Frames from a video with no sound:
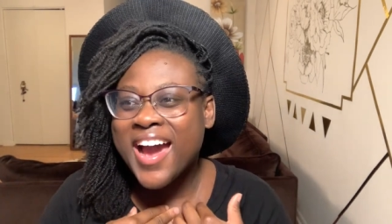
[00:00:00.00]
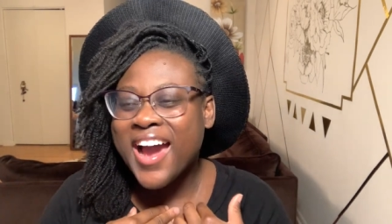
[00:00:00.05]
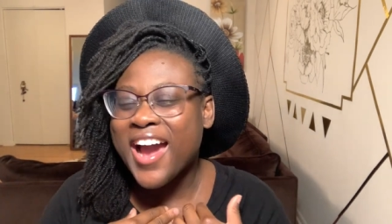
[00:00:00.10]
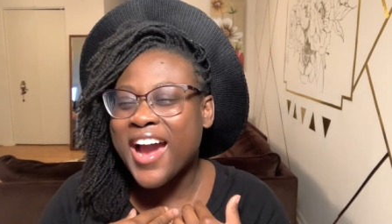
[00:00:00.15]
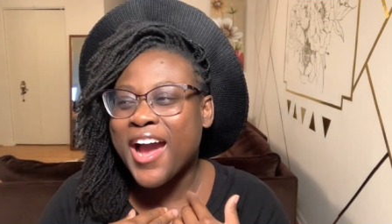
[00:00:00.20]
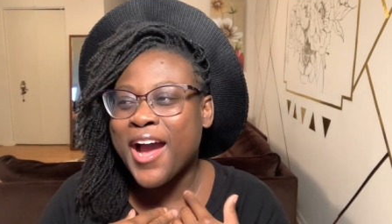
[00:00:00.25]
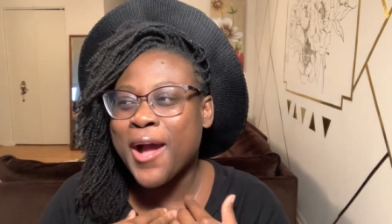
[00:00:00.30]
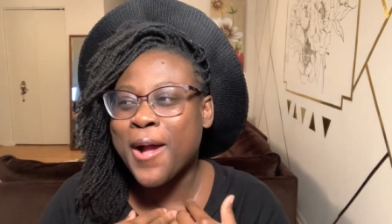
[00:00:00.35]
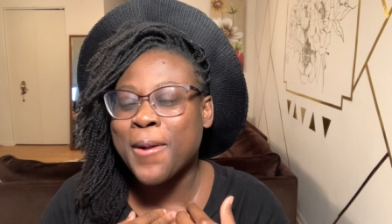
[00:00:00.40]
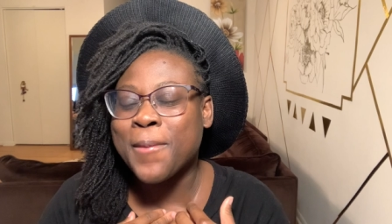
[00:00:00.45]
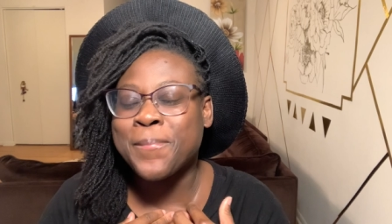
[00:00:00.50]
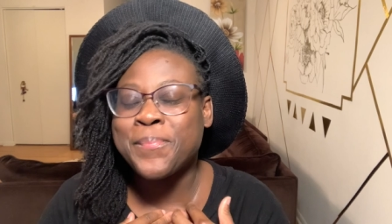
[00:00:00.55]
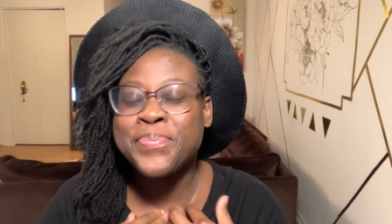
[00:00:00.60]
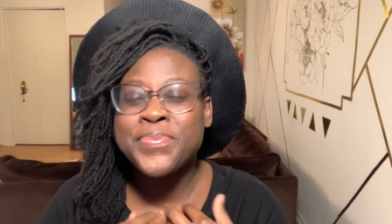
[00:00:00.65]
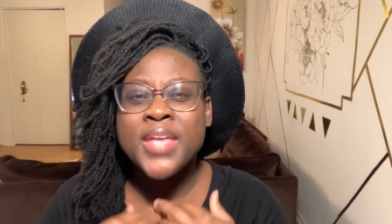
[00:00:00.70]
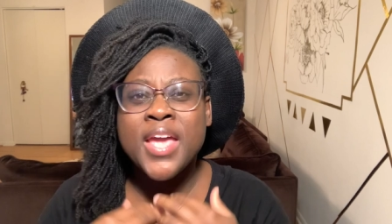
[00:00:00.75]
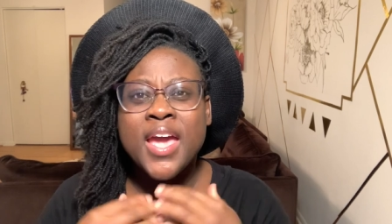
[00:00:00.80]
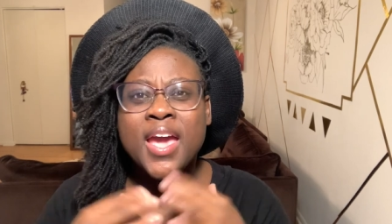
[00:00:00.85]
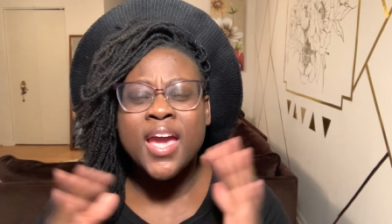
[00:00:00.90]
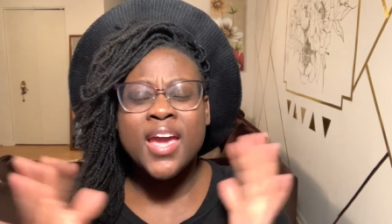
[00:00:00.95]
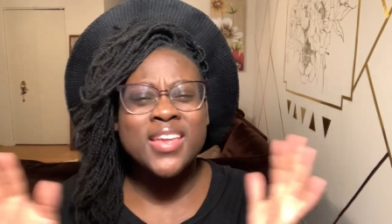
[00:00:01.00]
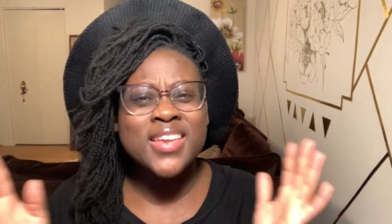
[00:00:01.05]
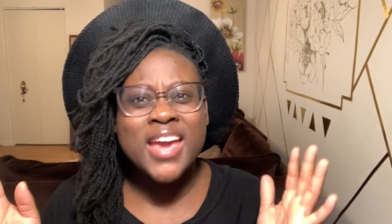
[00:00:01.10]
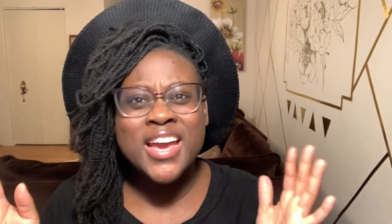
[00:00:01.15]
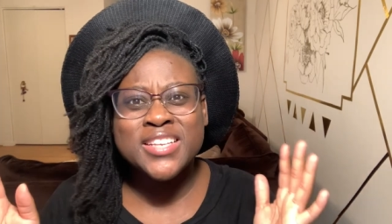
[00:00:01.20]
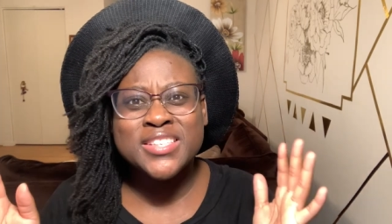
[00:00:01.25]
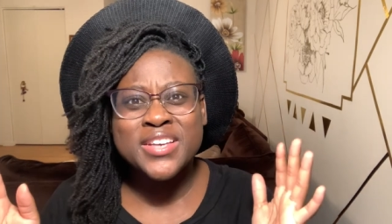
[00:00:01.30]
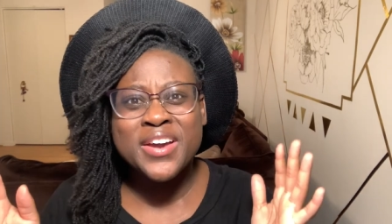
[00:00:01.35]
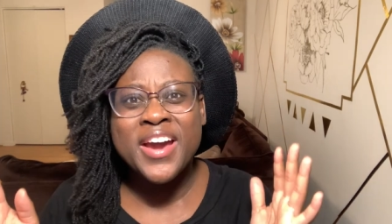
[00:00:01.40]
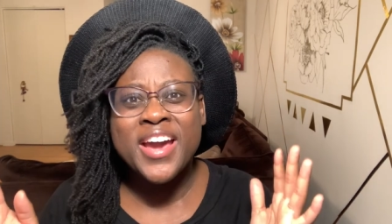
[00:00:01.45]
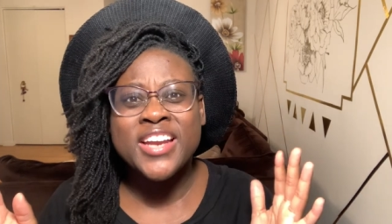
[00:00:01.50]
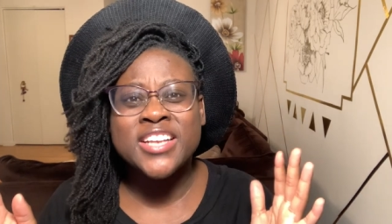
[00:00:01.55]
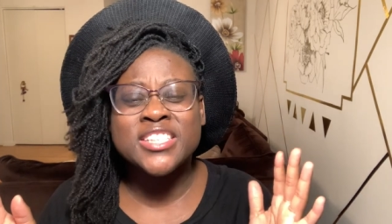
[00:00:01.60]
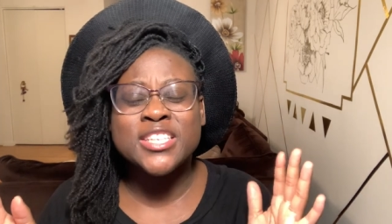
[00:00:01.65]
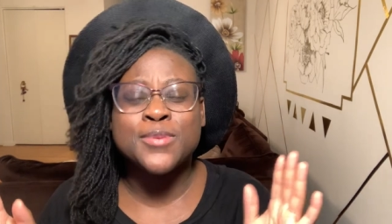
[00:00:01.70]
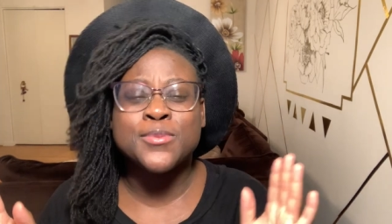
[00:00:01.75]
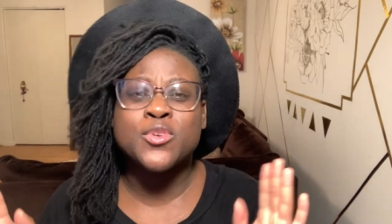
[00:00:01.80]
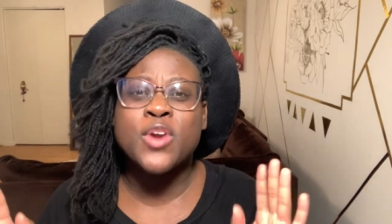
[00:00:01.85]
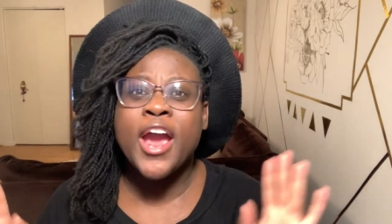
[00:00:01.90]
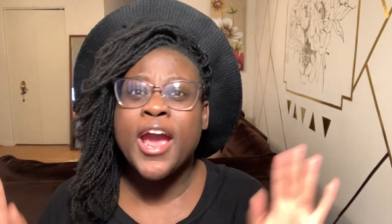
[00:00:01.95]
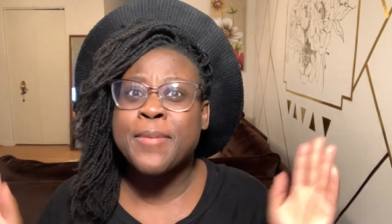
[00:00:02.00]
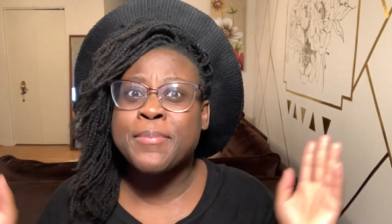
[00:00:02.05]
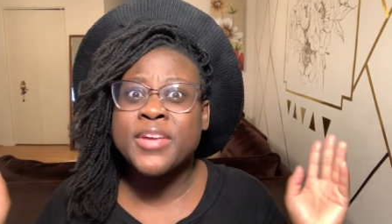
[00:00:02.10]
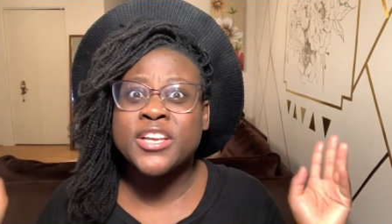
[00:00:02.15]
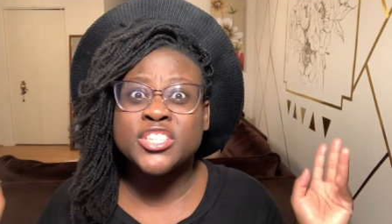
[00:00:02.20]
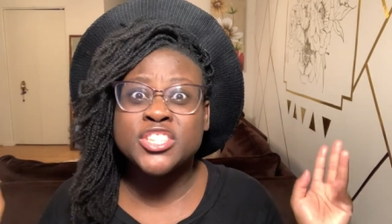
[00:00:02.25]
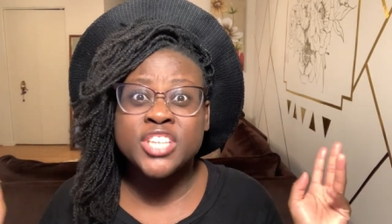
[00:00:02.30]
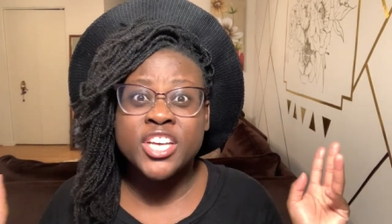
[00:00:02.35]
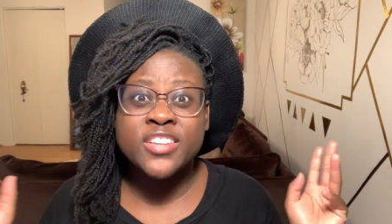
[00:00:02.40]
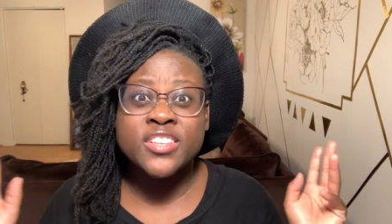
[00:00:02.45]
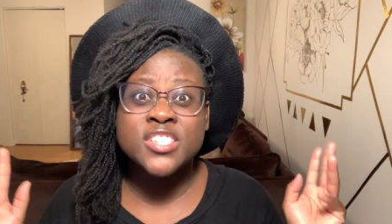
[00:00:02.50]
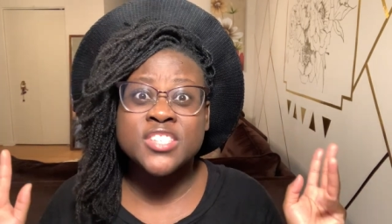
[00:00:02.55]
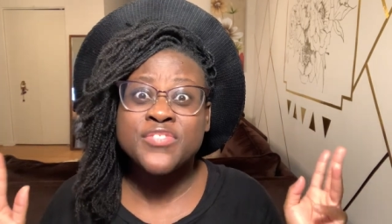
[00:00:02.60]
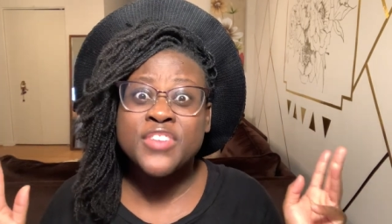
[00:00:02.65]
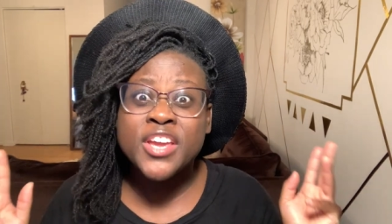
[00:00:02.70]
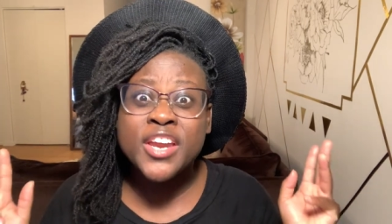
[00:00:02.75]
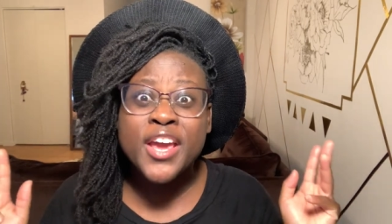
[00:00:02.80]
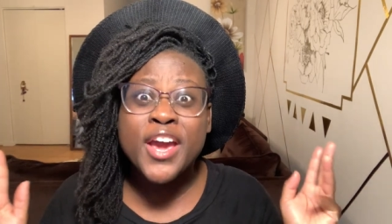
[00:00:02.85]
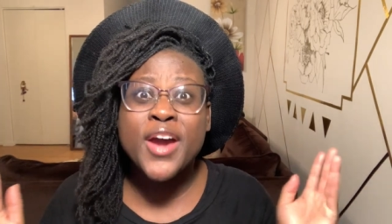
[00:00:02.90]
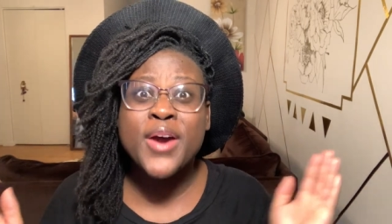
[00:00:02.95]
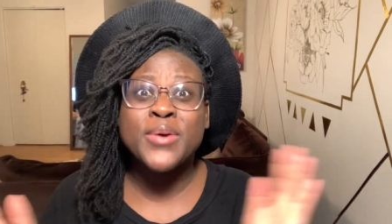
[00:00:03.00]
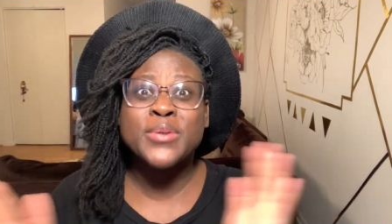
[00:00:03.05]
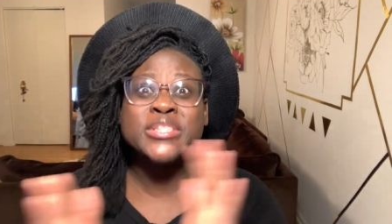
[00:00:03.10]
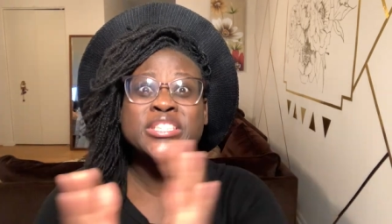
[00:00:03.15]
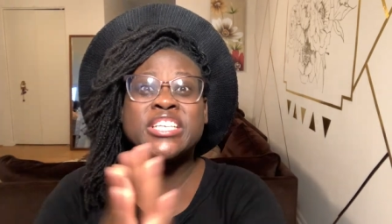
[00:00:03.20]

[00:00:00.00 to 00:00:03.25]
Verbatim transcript: Um, and yes, go ahead and subscribe and share this video.